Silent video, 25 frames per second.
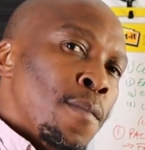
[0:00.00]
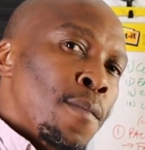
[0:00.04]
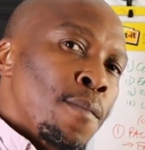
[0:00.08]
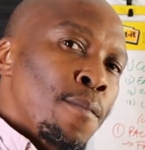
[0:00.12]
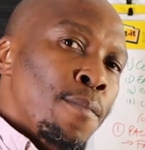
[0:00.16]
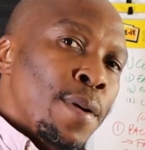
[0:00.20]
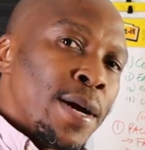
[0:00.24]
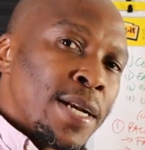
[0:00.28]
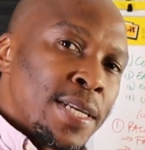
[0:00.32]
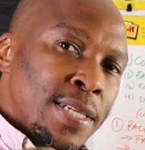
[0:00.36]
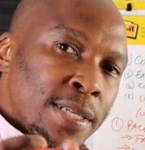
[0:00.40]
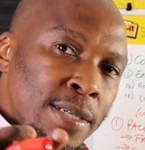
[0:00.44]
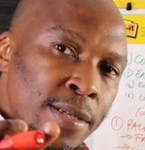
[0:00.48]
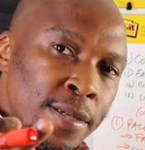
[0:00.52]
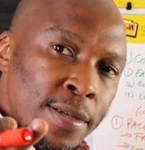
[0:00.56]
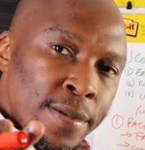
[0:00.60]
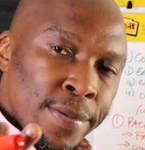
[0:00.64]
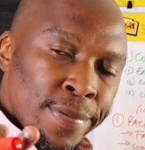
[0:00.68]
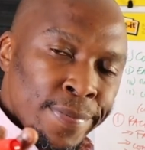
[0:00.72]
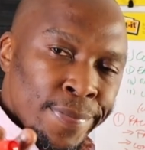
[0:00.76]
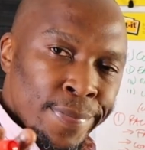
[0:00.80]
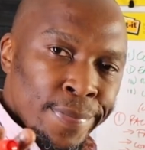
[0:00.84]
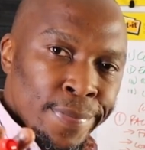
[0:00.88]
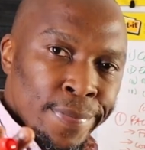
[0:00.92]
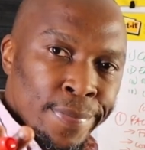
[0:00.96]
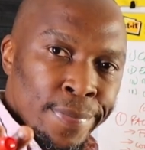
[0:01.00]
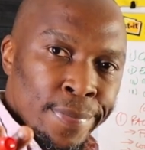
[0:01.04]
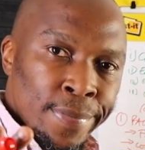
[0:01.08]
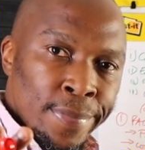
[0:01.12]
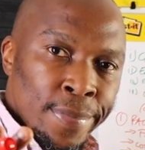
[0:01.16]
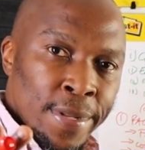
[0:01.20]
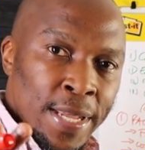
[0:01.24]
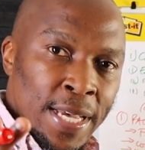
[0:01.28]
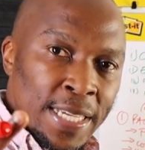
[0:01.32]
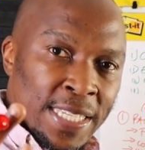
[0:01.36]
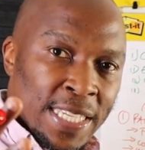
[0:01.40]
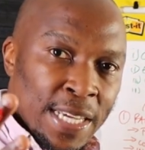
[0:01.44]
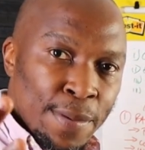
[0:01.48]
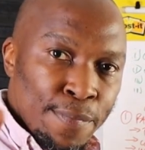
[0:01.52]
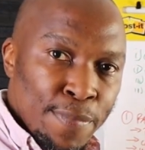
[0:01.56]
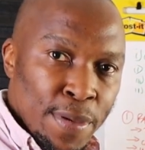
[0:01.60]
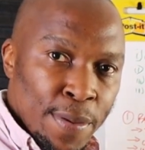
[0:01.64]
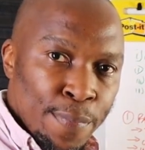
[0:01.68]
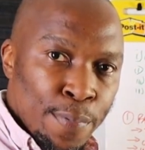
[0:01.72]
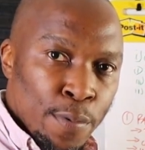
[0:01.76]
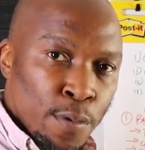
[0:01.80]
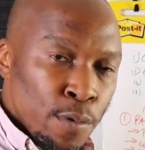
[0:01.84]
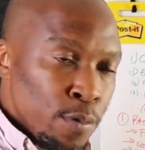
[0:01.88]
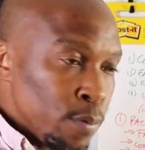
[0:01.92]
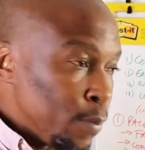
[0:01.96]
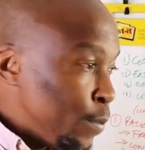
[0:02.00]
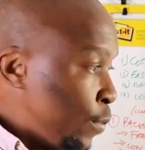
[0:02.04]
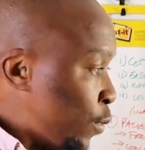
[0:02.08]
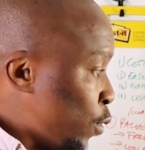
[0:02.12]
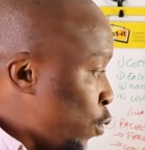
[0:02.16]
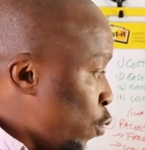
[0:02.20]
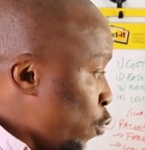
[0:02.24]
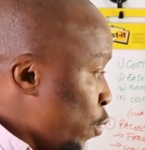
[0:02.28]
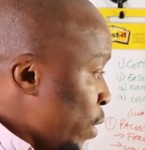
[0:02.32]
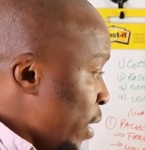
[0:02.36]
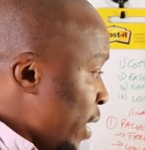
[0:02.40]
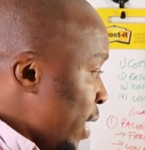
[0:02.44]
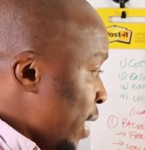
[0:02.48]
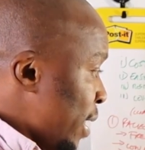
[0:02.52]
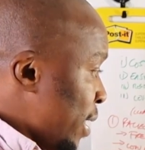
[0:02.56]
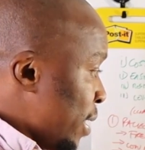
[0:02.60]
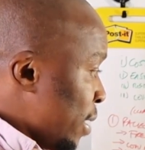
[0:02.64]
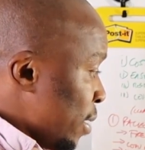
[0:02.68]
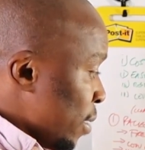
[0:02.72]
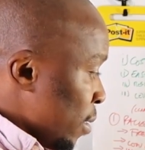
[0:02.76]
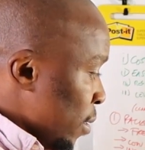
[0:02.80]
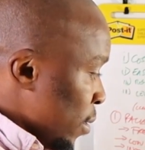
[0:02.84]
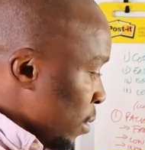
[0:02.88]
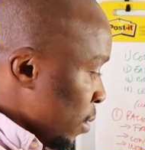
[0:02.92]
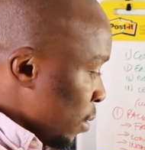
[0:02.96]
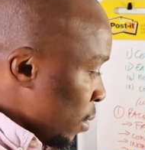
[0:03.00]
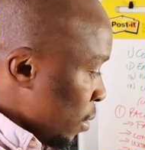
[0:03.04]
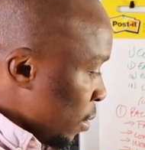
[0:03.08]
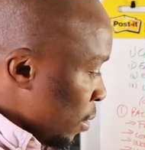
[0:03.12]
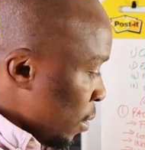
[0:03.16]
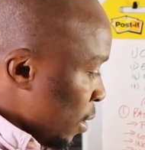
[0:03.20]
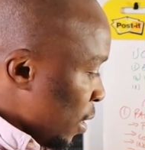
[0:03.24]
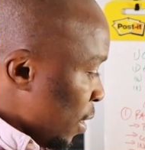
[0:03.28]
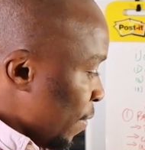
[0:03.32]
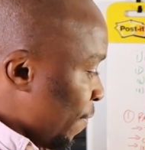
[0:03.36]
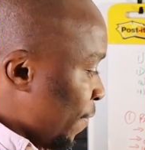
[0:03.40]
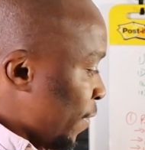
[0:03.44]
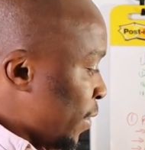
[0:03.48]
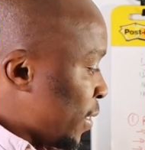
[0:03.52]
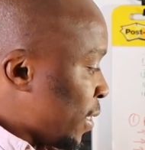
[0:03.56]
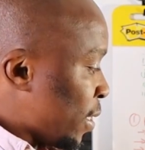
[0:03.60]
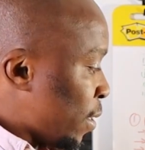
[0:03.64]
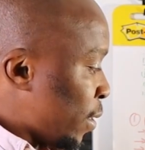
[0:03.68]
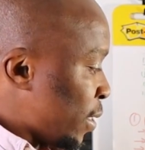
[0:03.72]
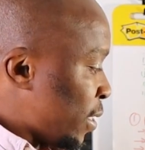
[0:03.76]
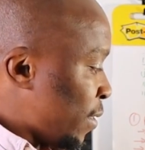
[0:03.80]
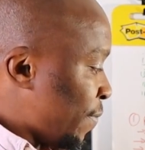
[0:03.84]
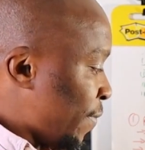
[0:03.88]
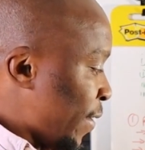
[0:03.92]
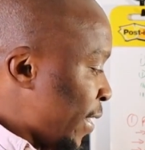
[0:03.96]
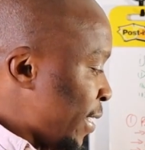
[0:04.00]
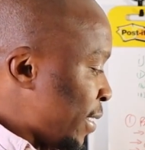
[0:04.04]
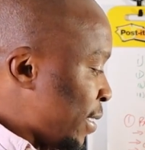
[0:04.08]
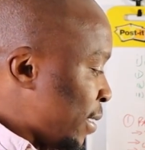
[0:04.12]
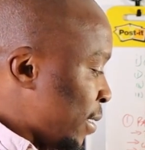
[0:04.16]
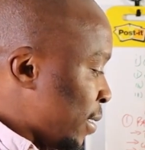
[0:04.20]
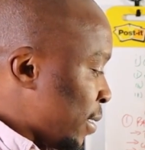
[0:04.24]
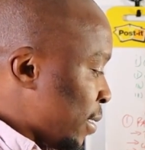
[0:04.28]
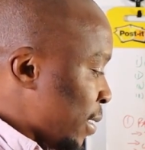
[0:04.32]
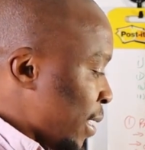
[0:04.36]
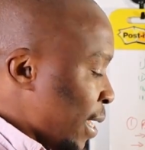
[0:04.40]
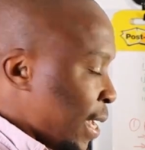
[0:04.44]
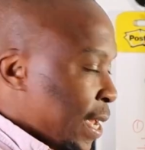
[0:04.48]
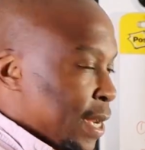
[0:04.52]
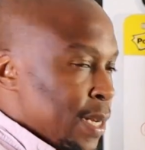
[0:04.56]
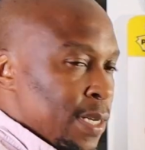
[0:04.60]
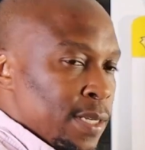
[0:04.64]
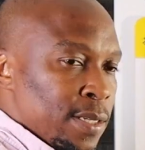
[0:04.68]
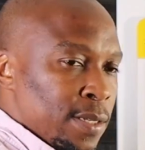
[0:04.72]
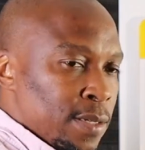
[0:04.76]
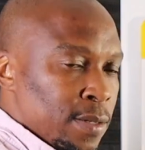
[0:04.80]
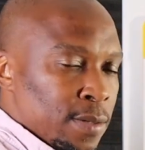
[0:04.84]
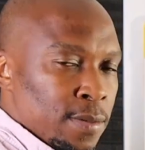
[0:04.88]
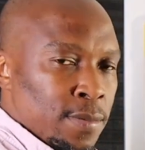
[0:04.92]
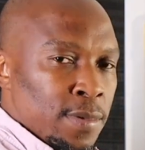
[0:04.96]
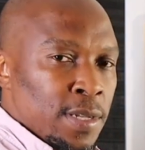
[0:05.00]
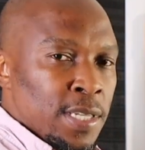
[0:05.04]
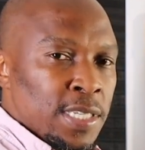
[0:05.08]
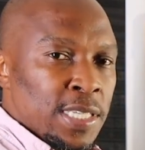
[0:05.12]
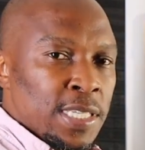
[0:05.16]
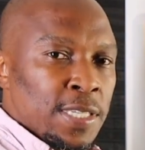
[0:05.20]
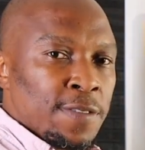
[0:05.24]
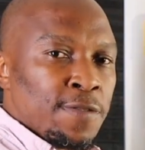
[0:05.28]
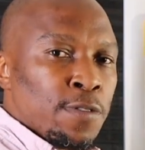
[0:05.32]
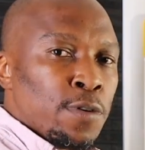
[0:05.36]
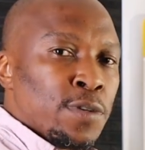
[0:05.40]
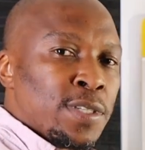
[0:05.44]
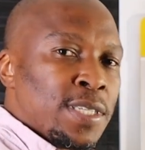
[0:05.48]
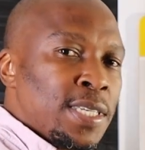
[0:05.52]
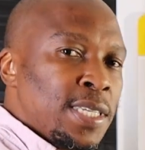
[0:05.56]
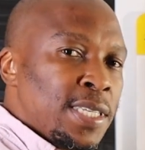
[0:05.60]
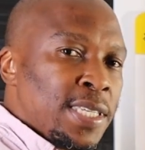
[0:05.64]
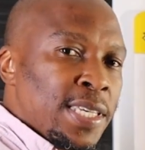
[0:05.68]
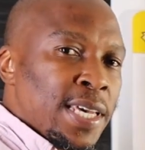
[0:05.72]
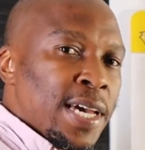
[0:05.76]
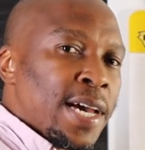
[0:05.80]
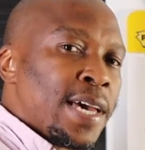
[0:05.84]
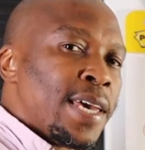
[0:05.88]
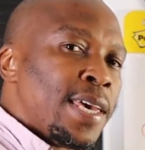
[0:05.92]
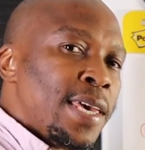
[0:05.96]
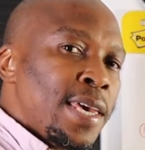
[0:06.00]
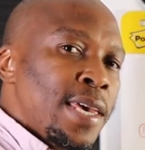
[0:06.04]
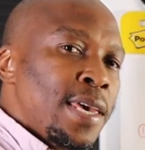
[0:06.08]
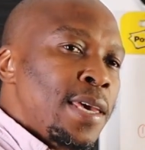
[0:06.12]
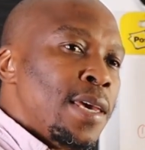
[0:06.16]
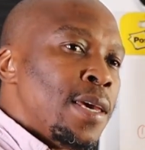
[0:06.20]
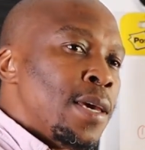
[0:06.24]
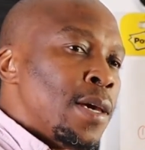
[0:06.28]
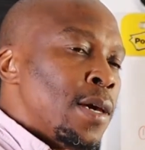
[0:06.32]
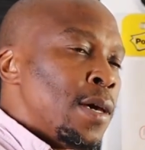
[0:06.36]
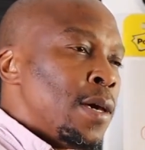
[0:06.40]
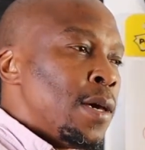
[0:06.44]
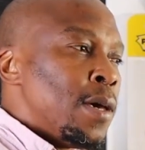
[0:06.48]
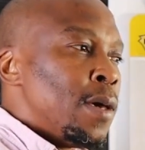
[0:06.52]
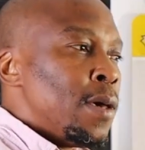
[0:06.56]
But there are some people who need the physical devices and this is for CCIE.